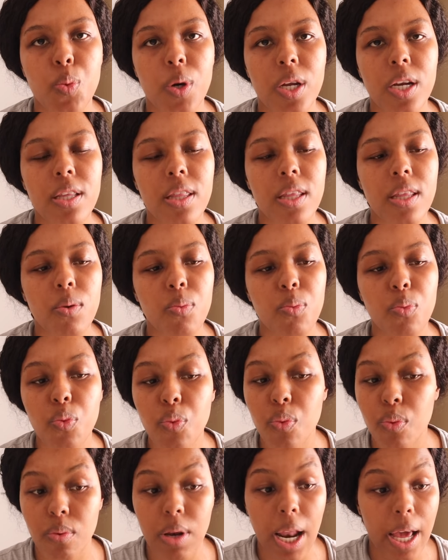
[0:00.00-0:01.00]
one of the
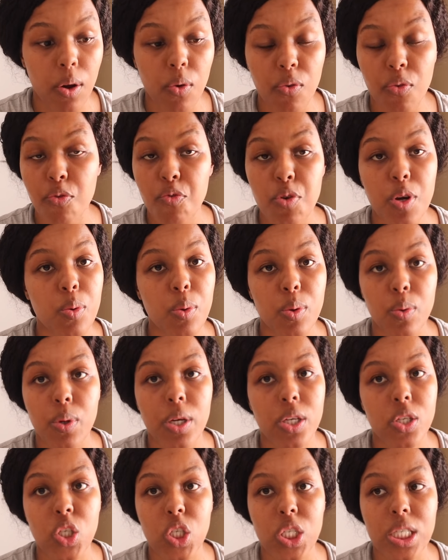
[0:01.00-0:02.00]
like frequent
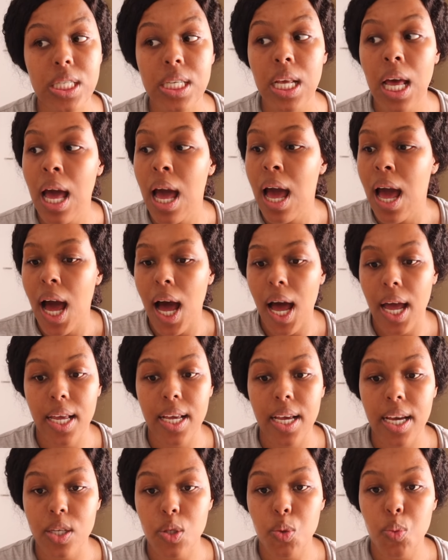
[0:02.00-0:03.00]
questions I
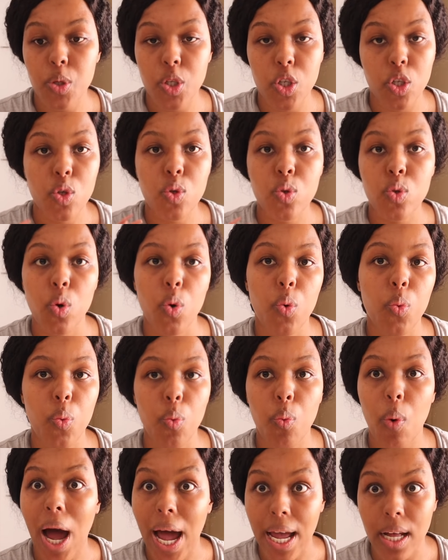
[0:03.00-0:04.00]
get, which is so
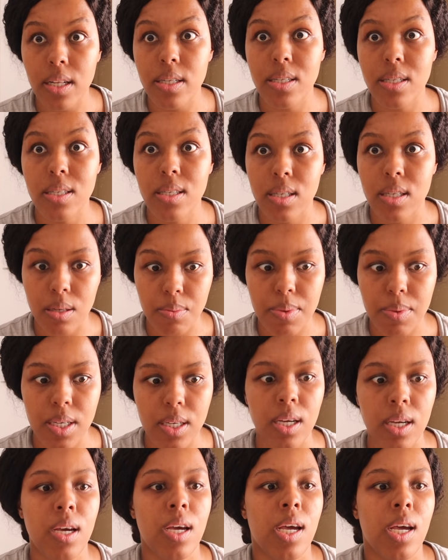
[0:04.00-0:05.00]
wild to
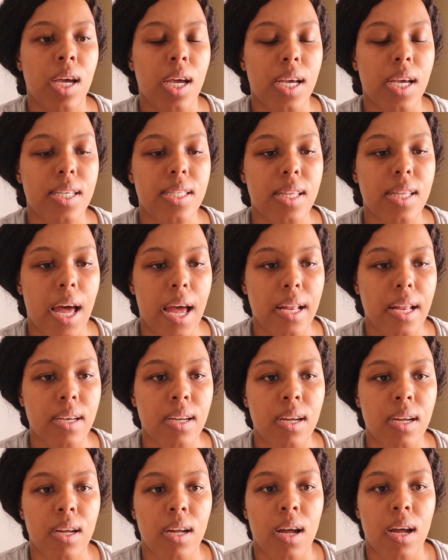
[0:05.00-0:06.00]
me, is that
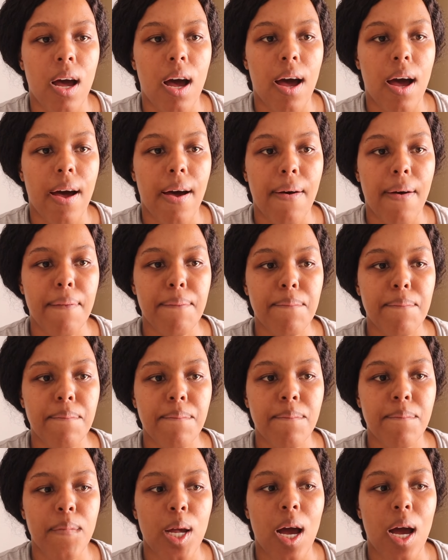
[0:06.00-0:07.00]

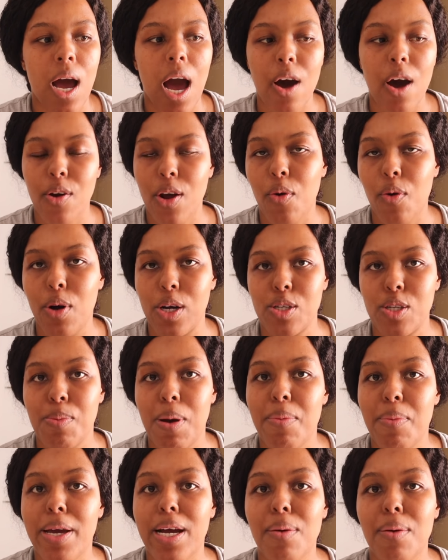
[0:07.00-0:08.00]
how do I wash
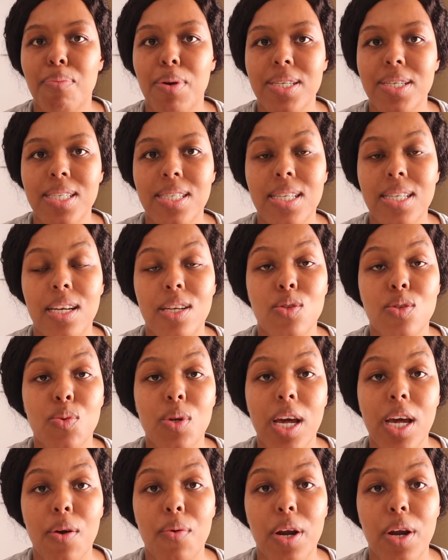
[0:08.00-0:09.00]
my makeup brushes? And it's
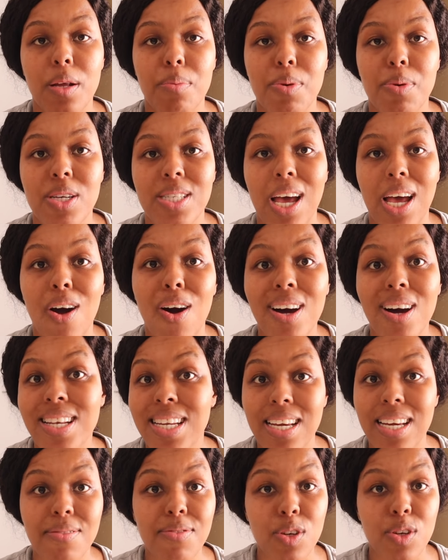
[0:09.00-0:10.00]
really ironic because I
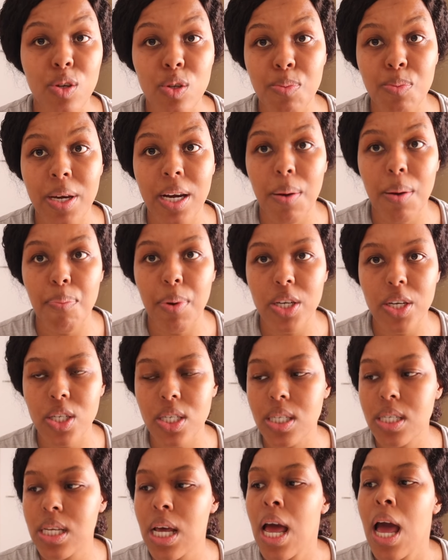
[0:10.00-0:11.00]
hardly ever use makeup
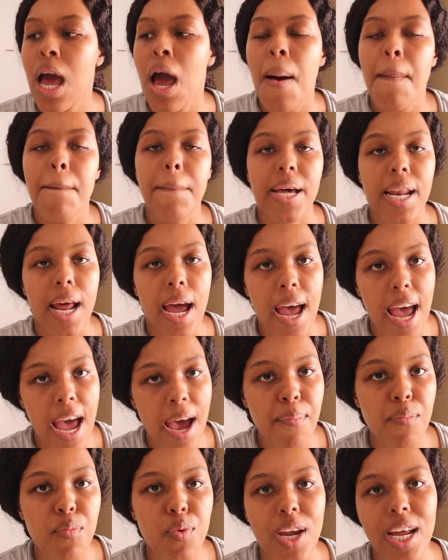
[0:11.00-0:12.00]
brushes, but I
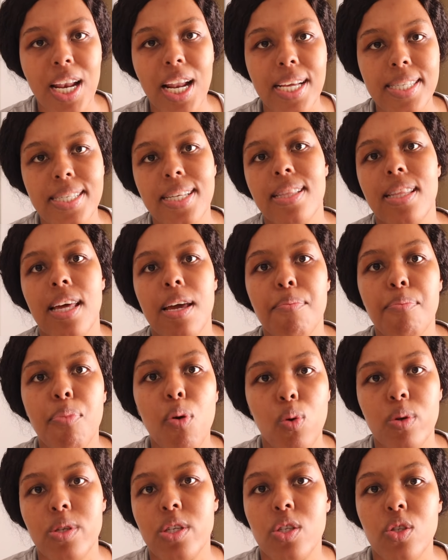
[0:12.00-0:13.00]
am realizing the
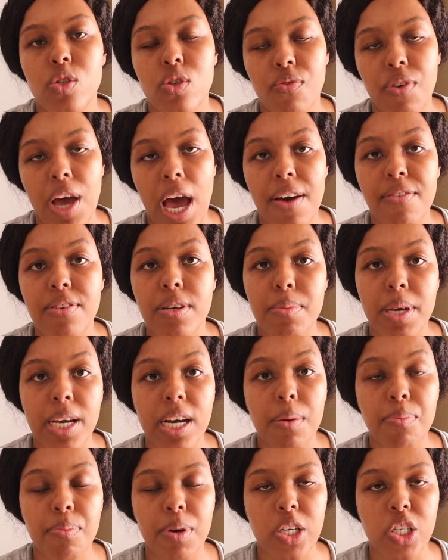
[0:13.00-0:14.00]
importance of having
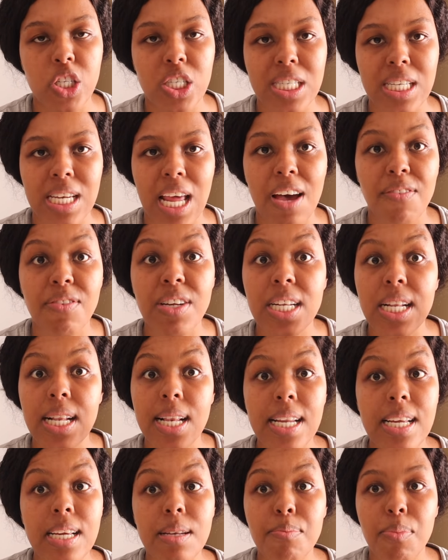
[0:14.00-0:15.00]
makeup brushes and having
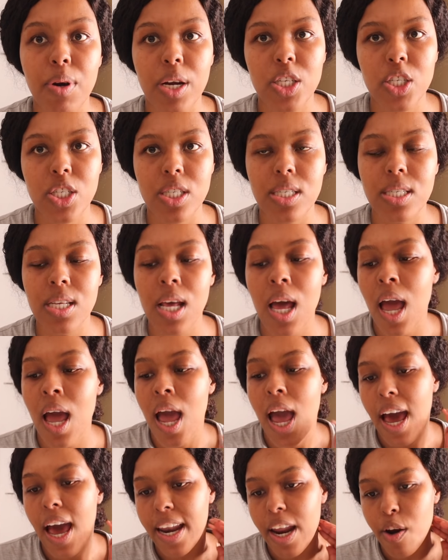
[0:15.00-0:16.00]
clean brushes.
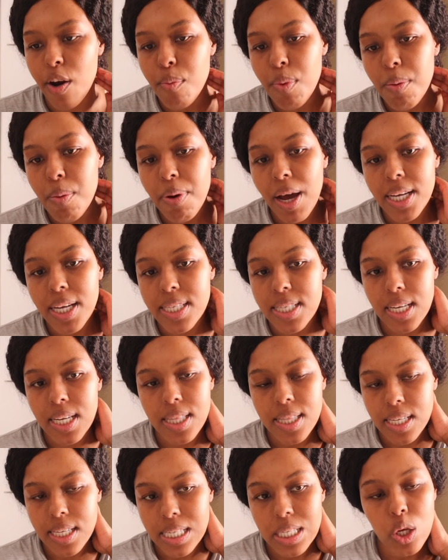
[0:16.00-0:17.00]
And I remember I
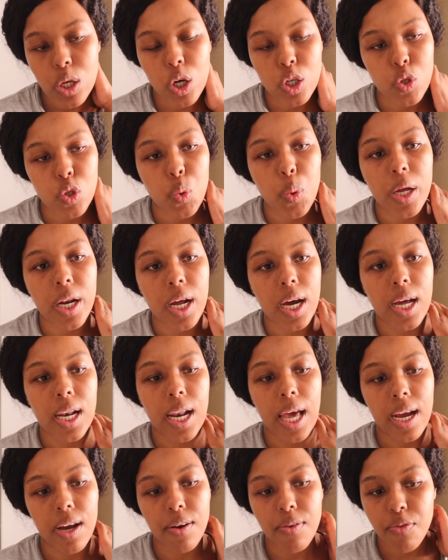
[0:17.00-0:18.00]
said this on Twitter
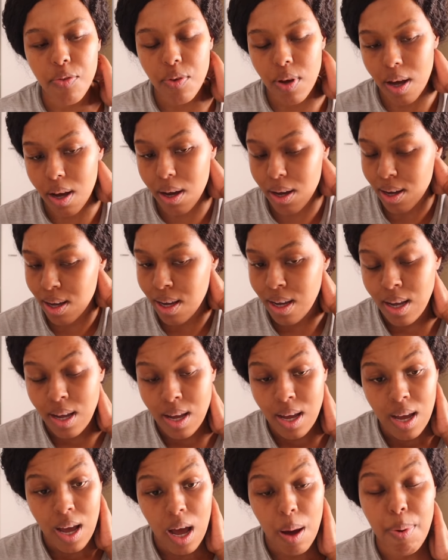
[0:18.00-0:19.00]
like
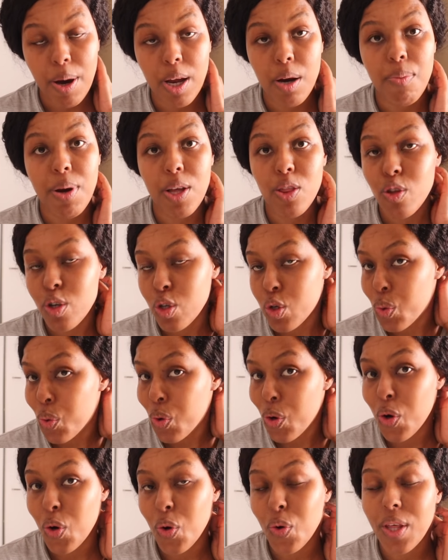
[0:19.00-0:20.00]
about a month or two
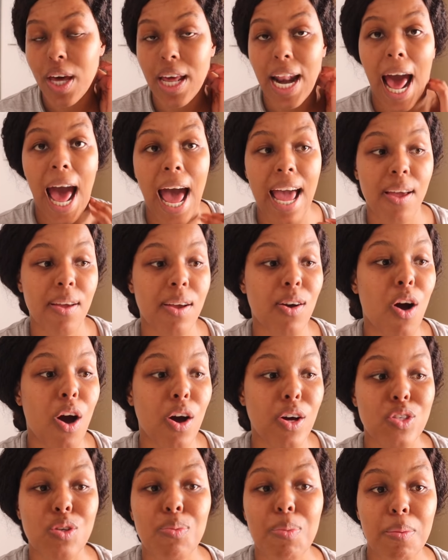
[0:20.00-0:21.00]
ago, that I
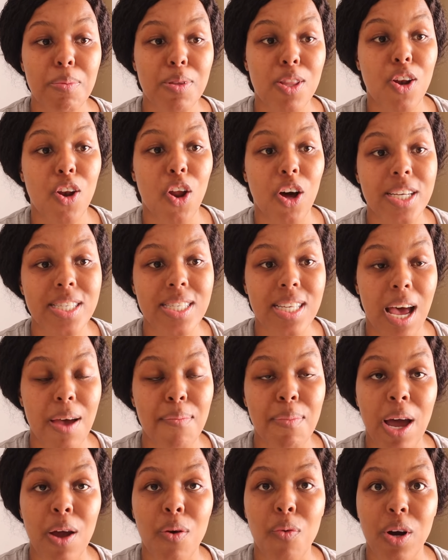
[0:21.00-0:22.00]
can't remember the last
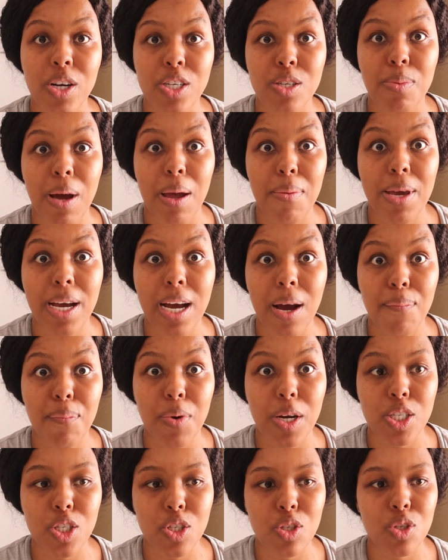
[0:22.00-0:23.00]
time I washed my makeup
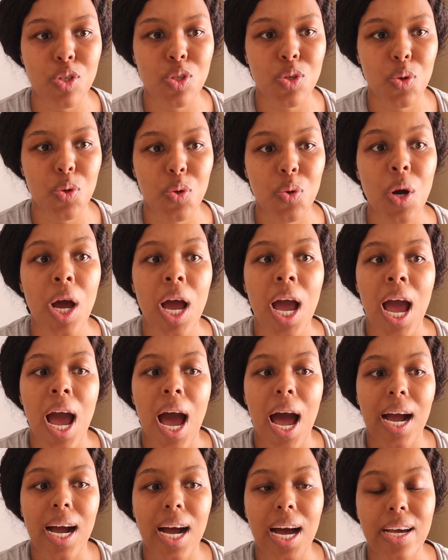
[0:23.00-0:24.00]
brushes. So
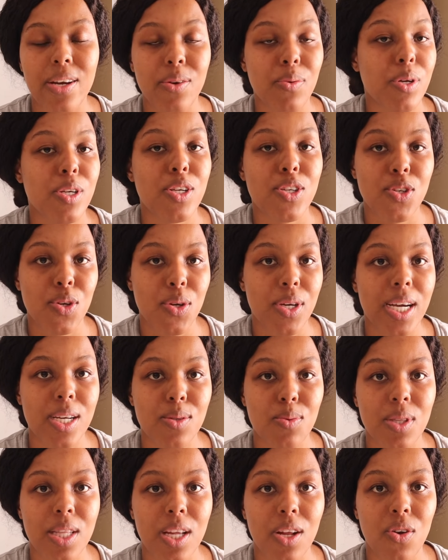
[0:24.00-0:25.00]
I kind of want to show you guys
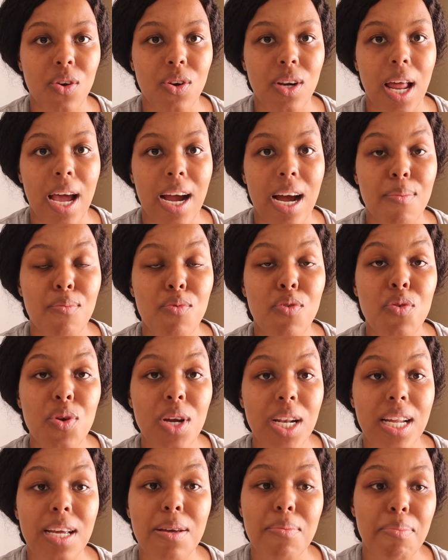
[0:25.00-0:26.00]
what they look like. I'm
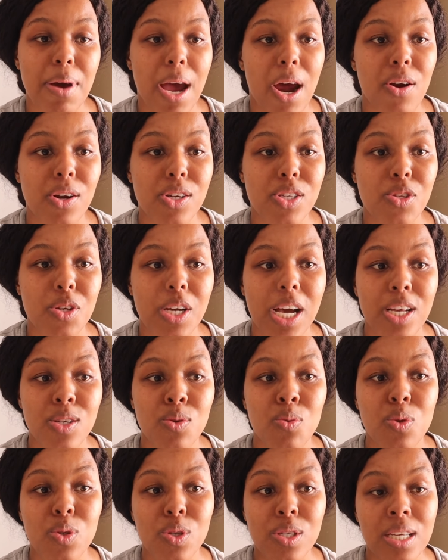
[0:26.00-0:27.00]
really embarrassed. You guys
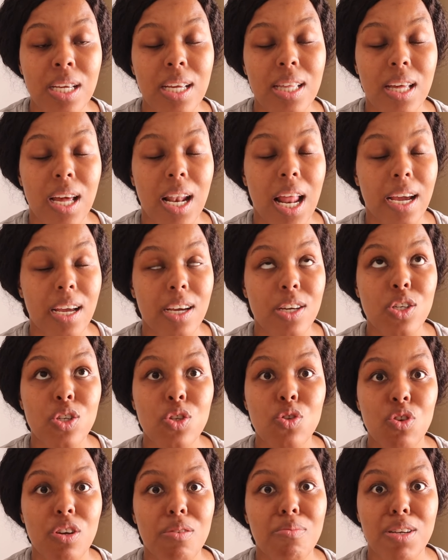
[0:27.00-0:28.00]
will see they're like
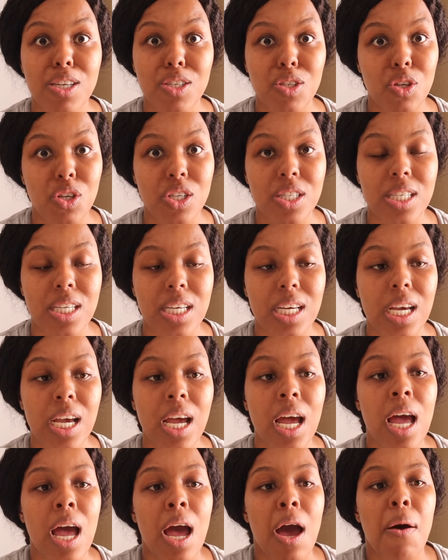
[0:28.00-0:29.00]
extremely dirty,
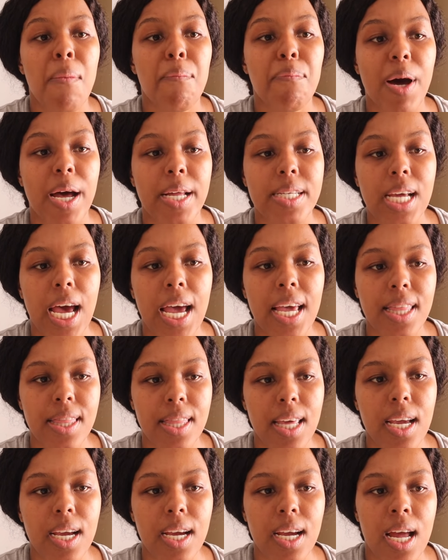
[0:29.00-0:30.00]
but I
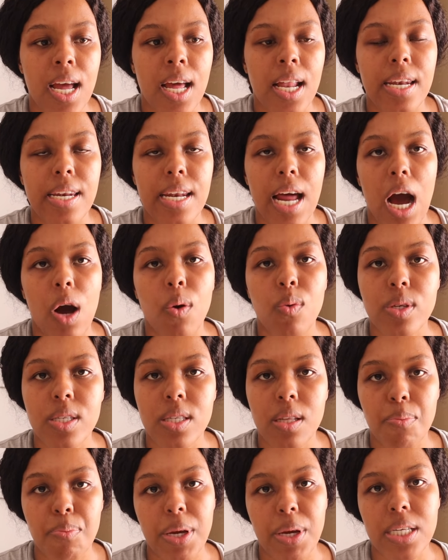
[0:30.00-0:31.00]
think now is
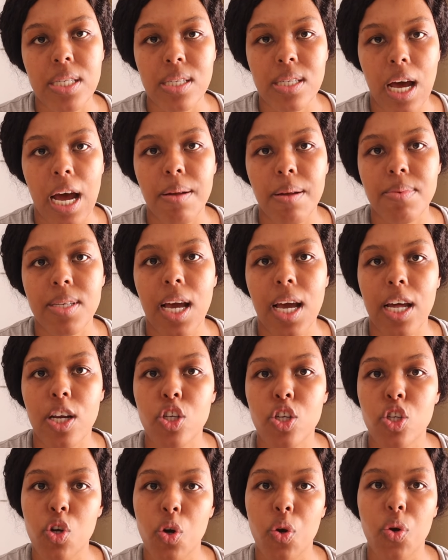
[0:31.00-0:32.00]
the best time to kind
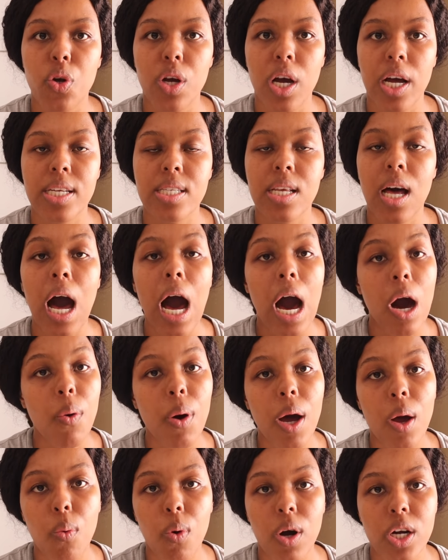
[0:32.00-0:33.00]
of show you guys how
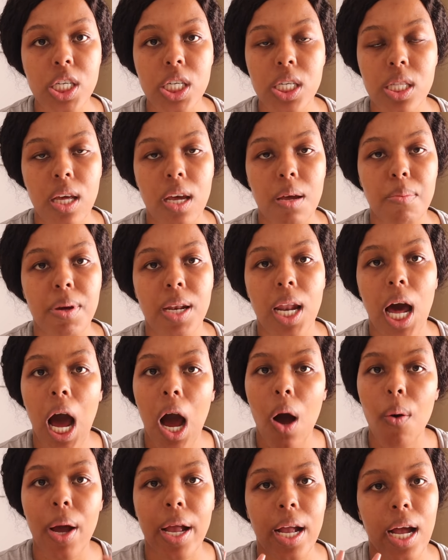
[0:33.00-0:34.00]
I wash them and
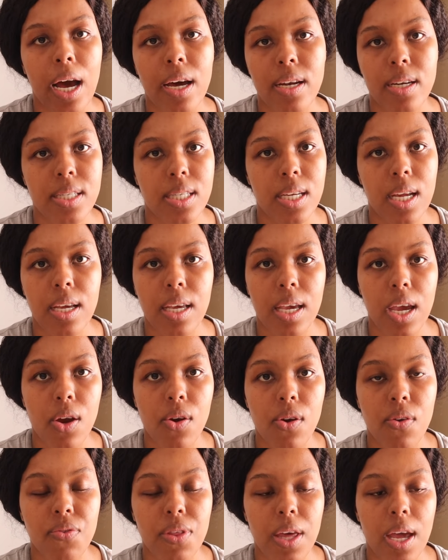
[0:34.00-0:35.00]
how I kind of take
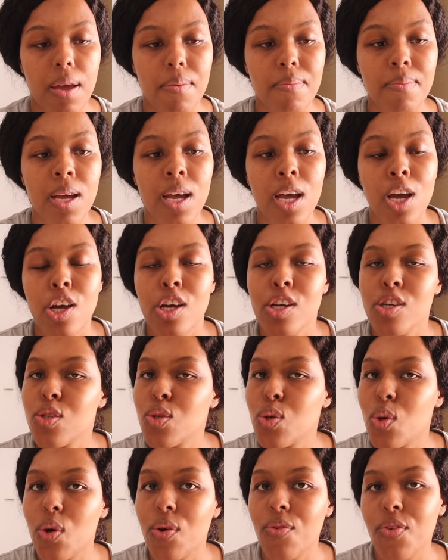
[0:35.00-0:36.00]
care of them.
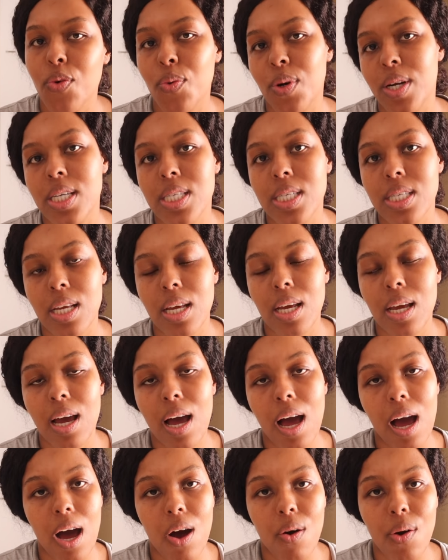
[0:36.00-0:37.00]
So if you want to see
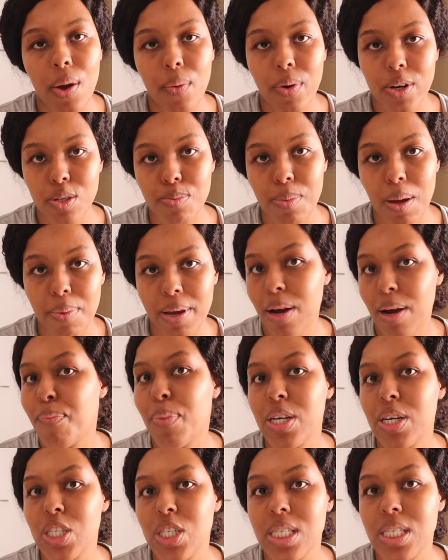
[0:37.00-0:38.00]
how I wash my makeup
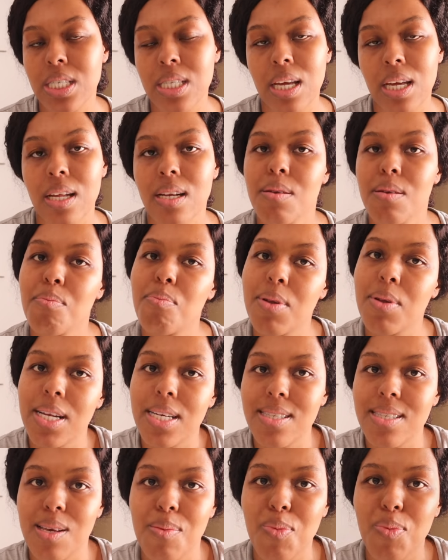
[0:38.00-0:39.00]
brushes, then
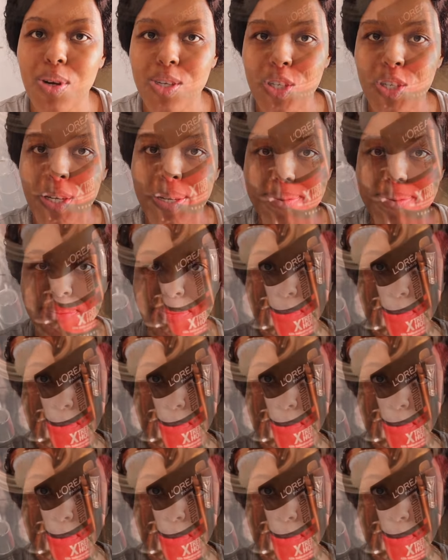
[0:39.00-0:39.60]
please keep watching. So